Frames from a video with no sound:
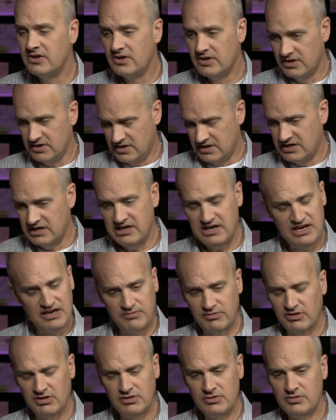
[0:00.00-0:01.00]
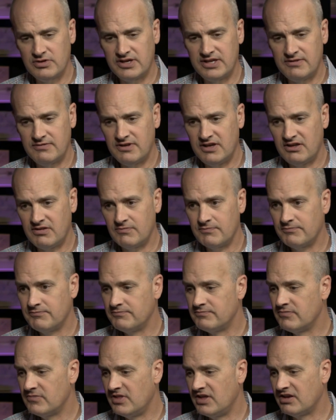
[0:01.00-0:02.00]
Absolutely. Absolutely. Yeah, that's,
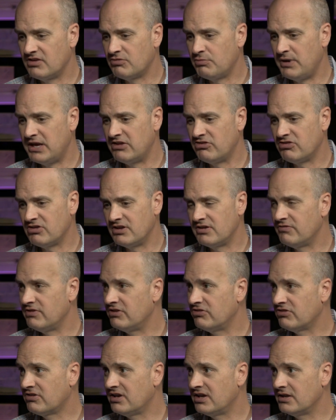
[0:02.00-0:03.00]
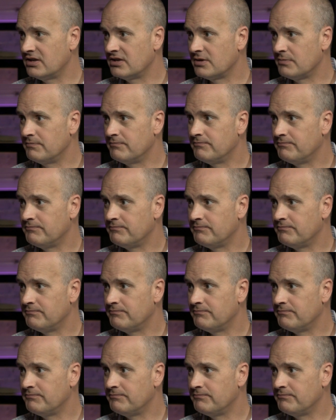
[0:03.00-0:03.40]
that's a great way of thinking of, of it. Kingdom.